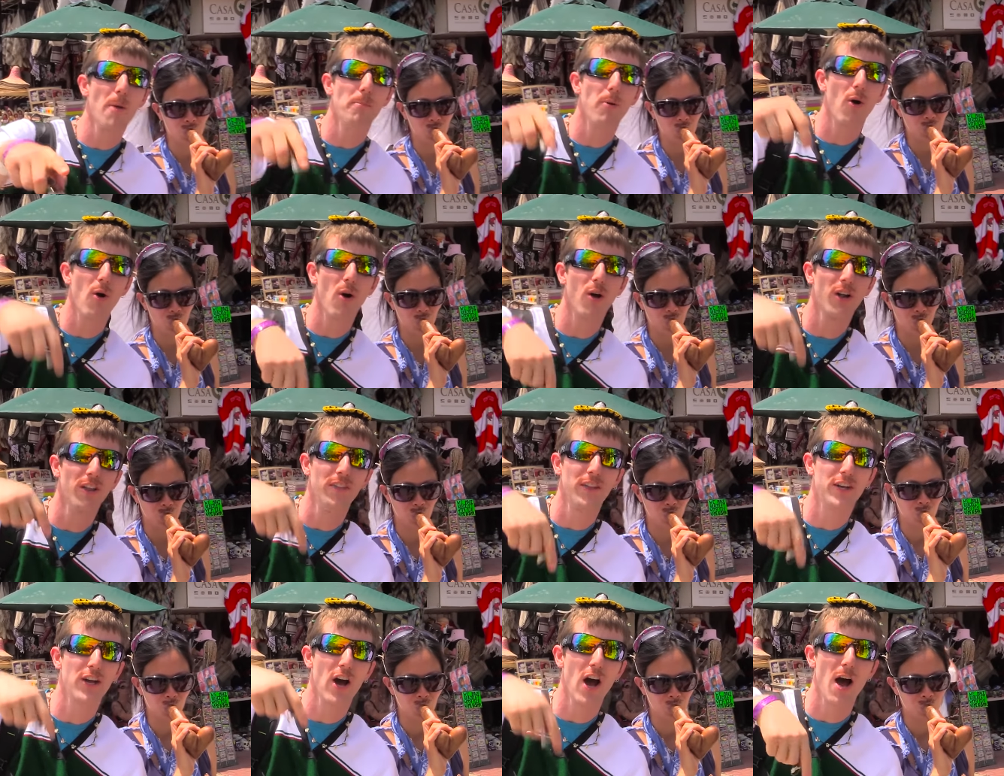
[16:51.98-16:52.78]
Speaker 1: poll in
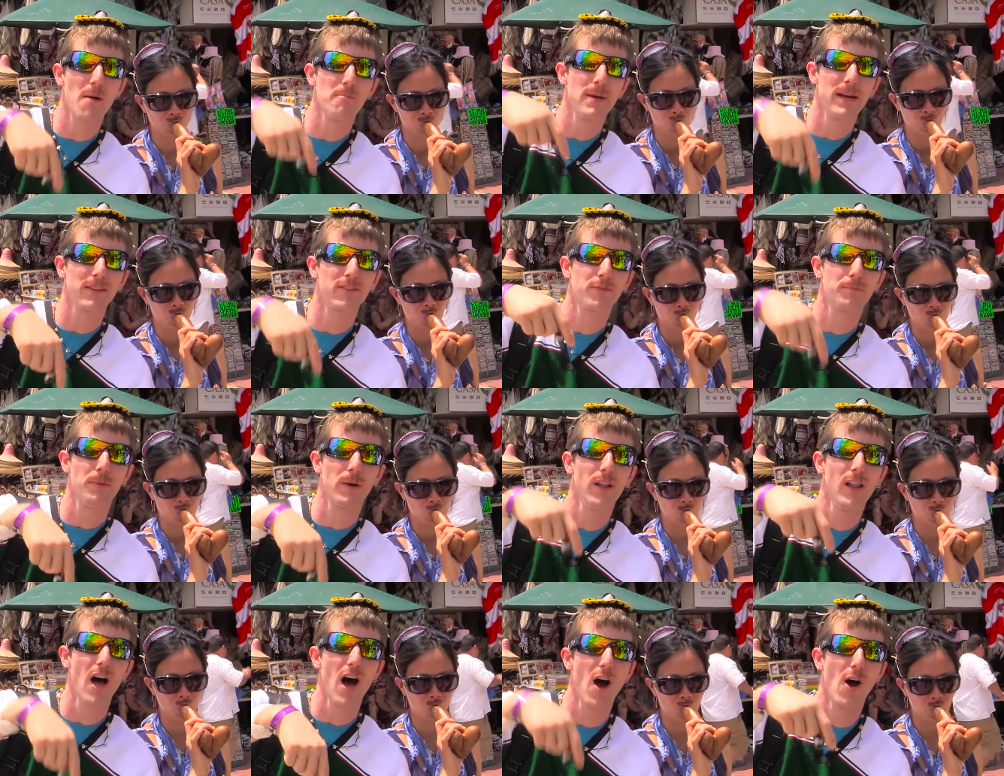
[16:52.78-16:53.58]
the comments
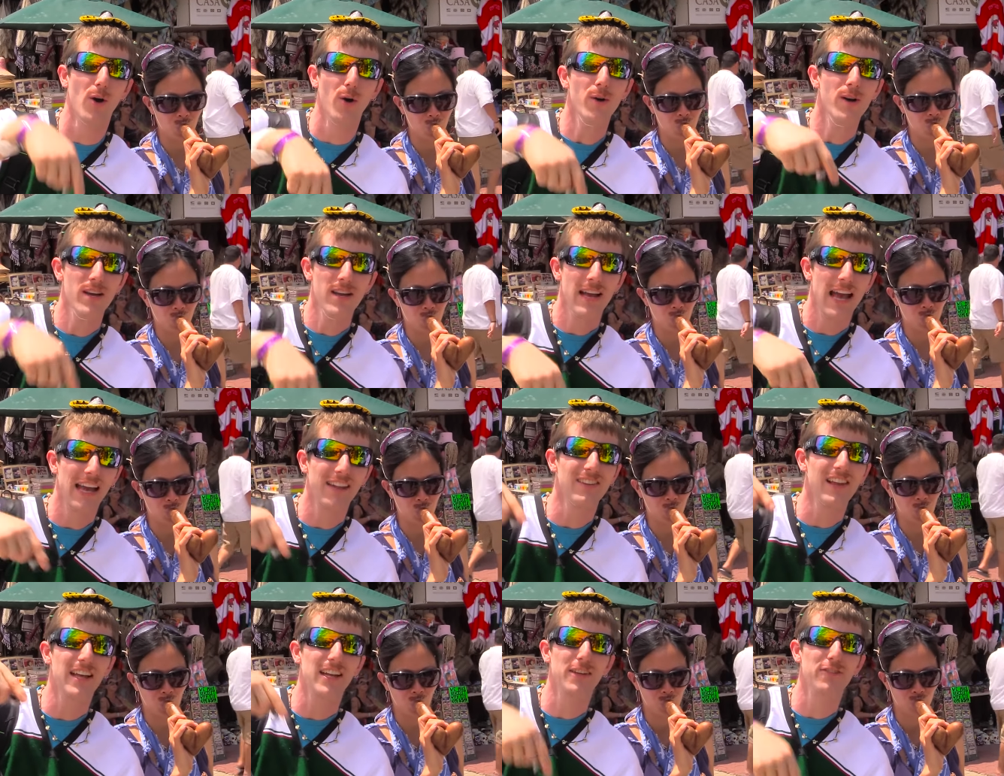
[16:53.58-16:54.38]
below and
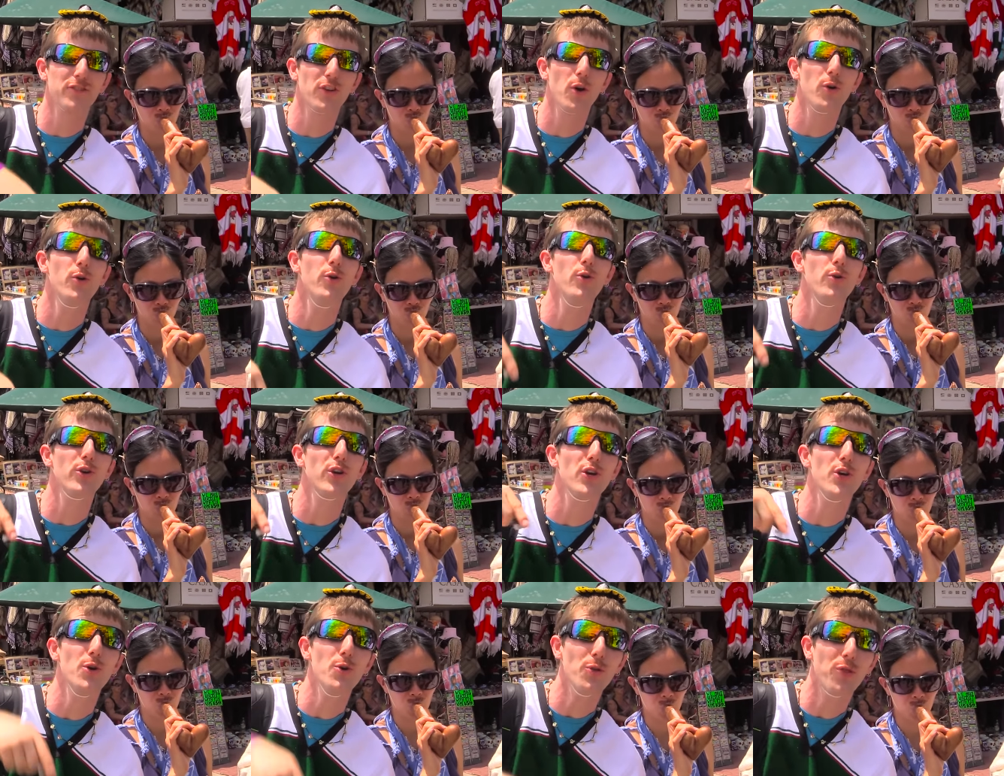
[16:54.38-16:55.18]
let us know who
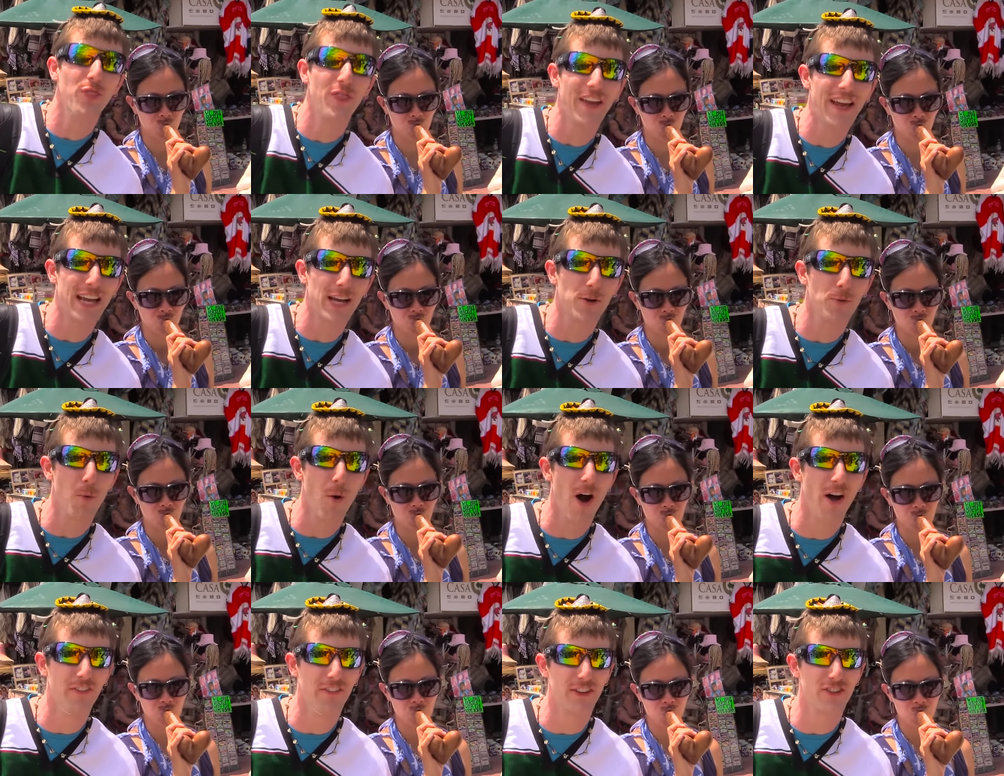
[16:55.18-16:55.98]
you think
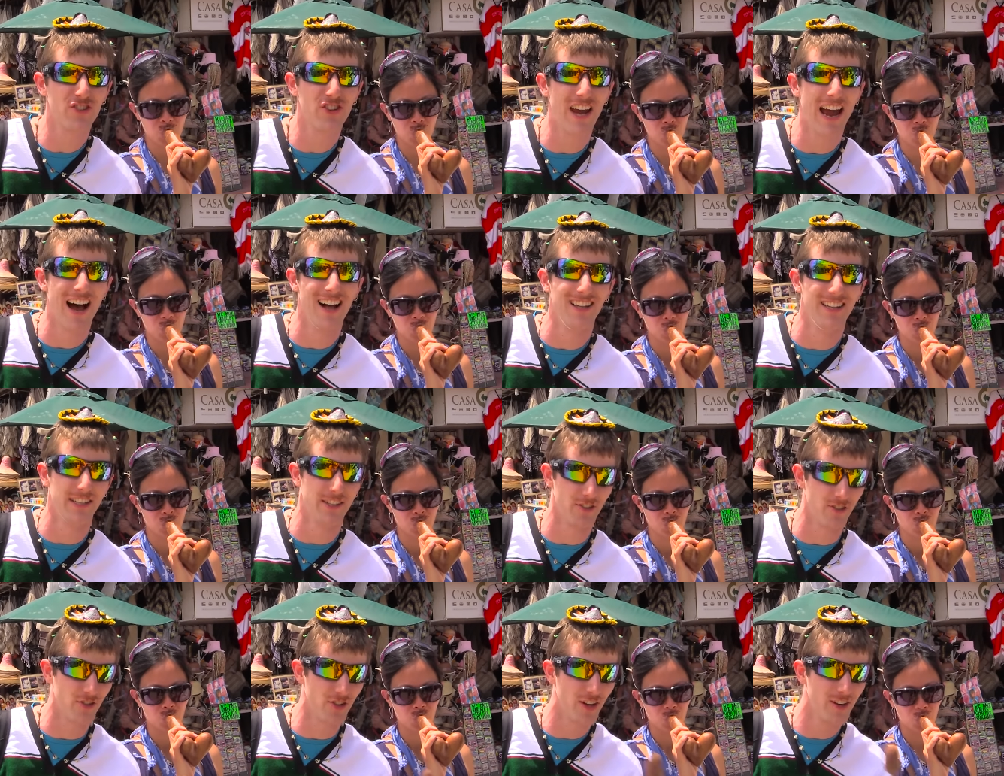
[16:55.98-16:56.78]
won the
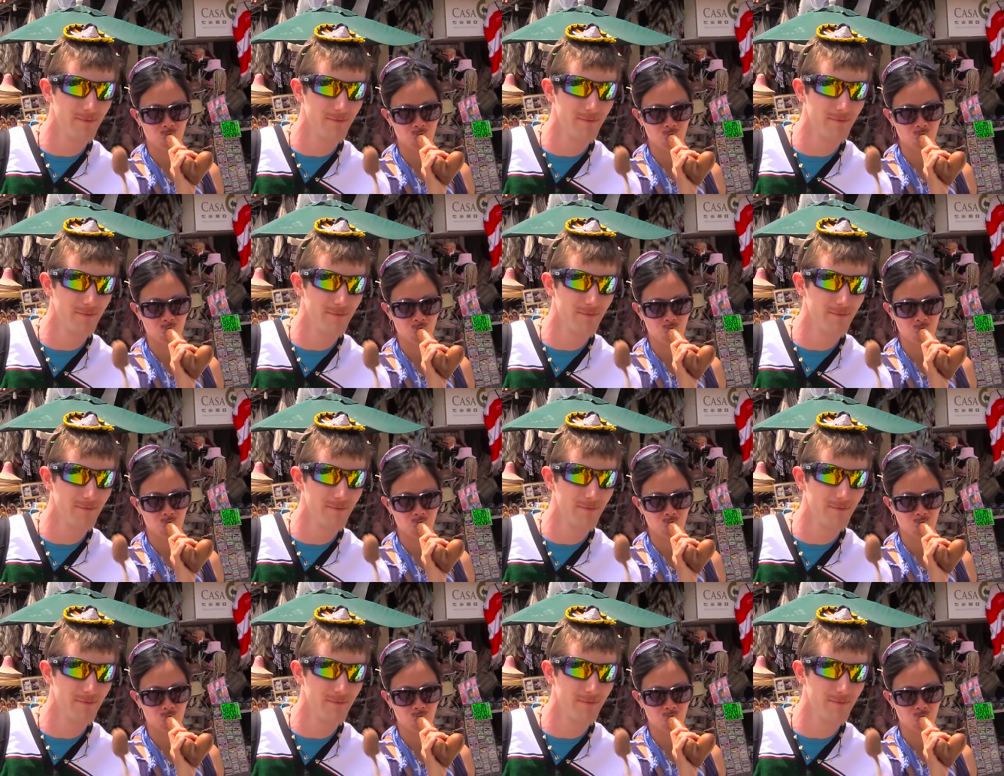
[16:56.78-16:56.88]
challenge.